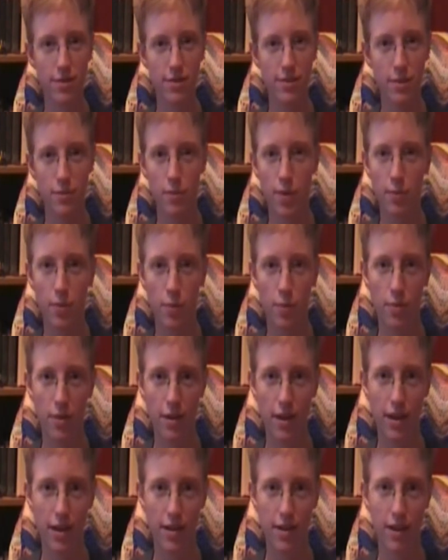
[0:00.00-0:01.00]
Some people
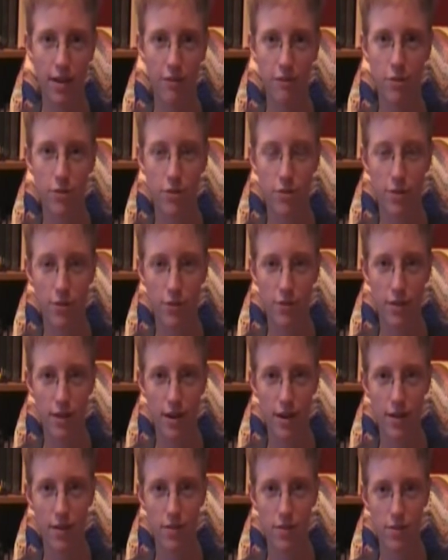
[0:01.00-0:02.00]
play a few different
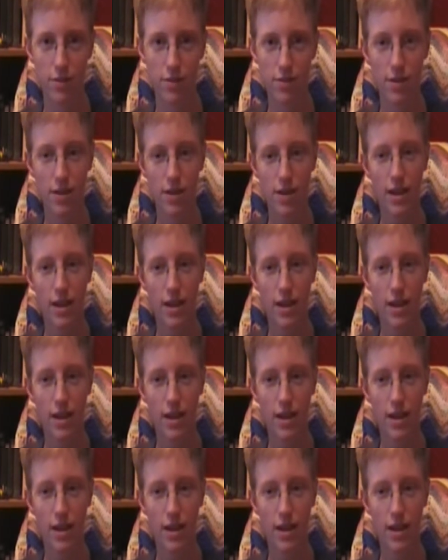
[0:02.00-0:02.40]
characters.